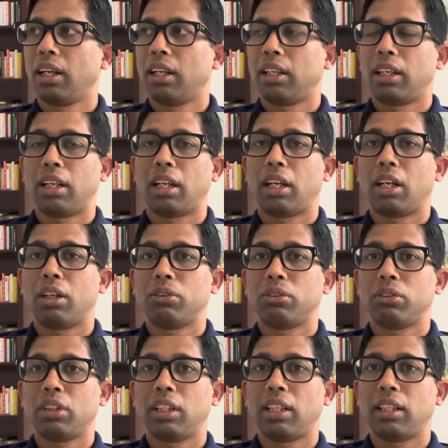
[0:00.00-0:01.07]

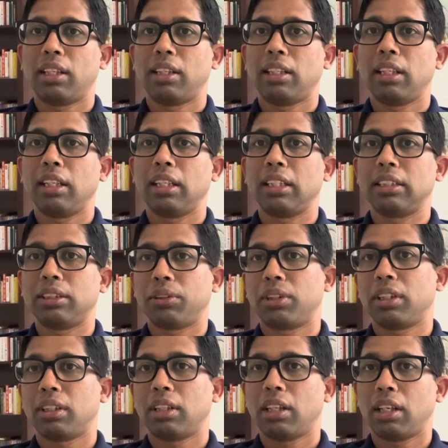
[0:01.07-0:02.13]
Now, another thing is you
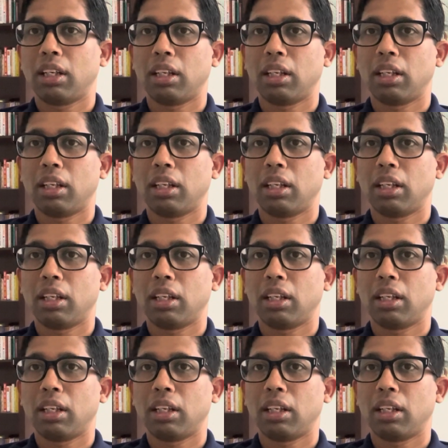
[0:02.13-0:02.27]
can